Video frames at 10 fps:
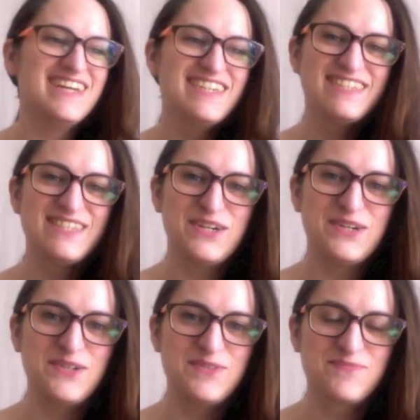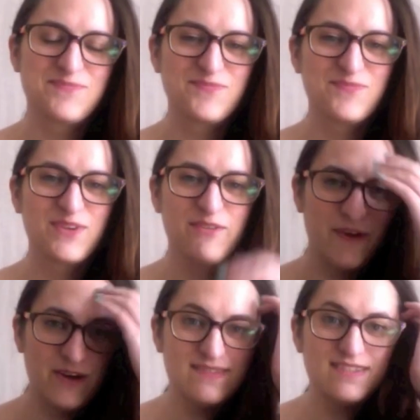So,
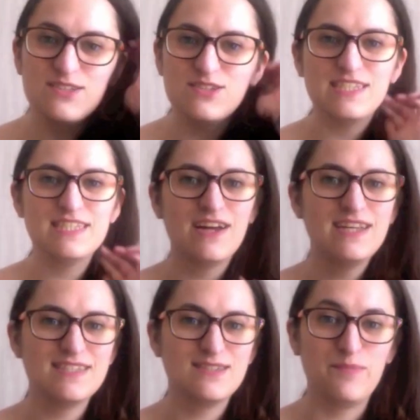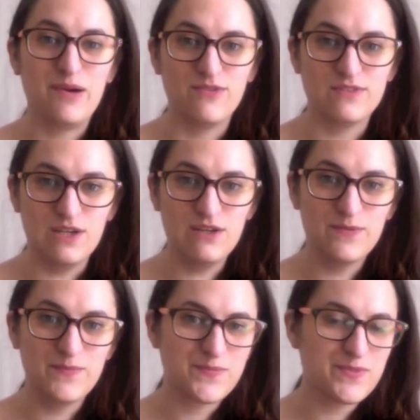first under needle is a pair of socks,
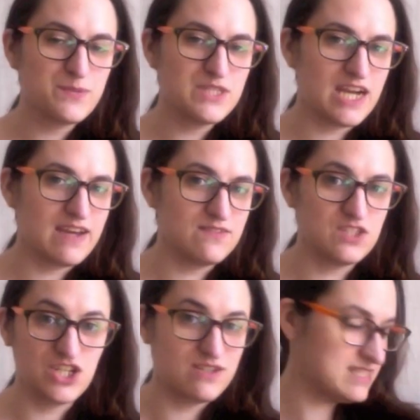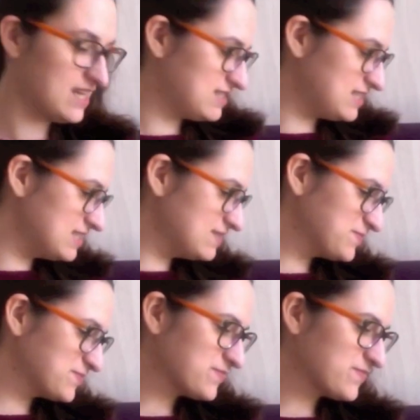which I've just started.
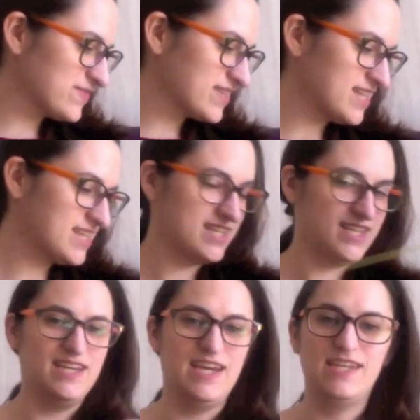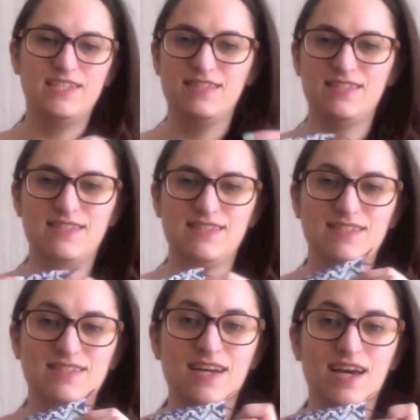And it's
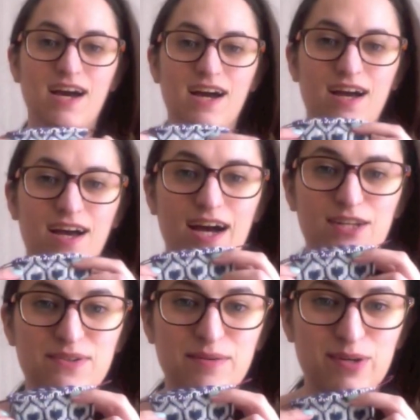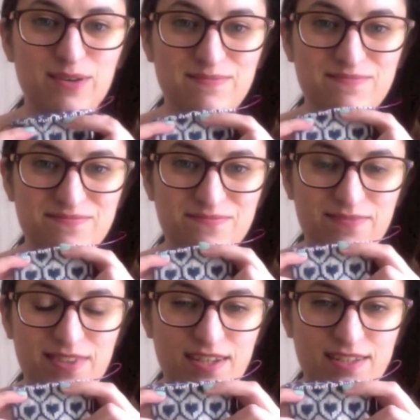adorable.
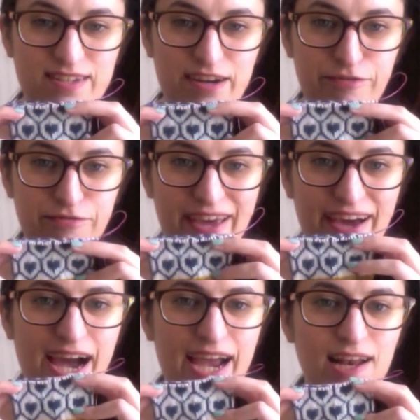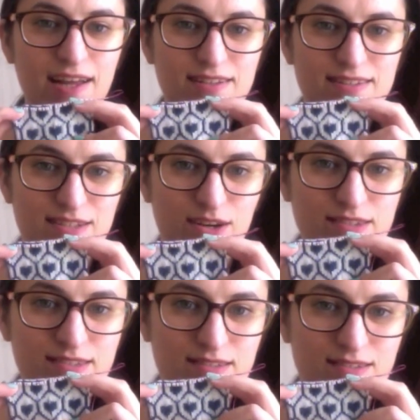They are Fair Isle
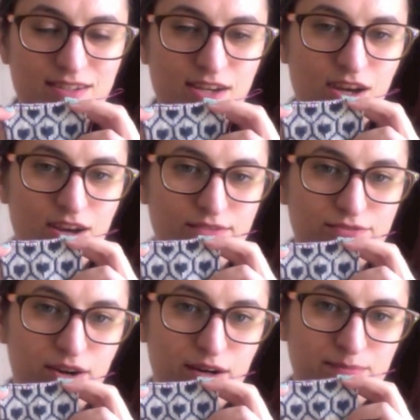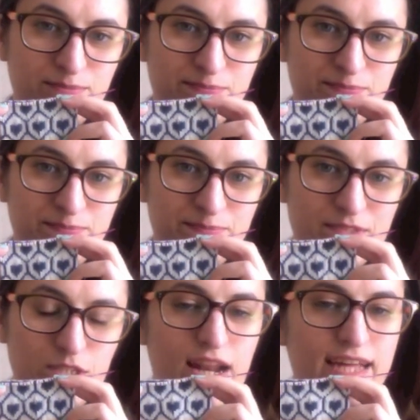socks from
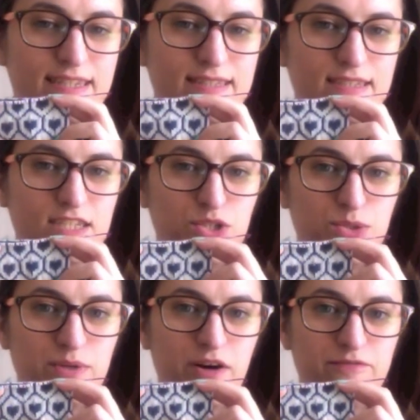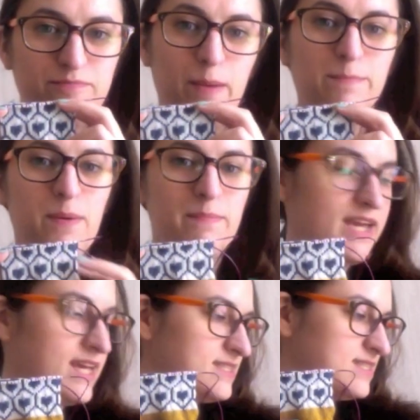the latest issue of Pom Pom
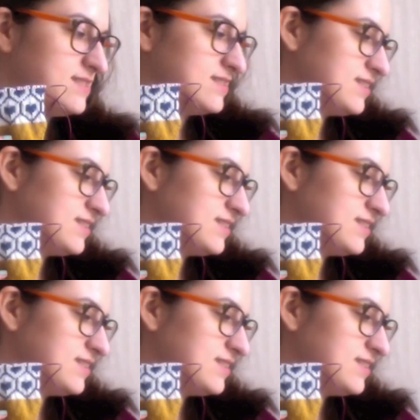magazine.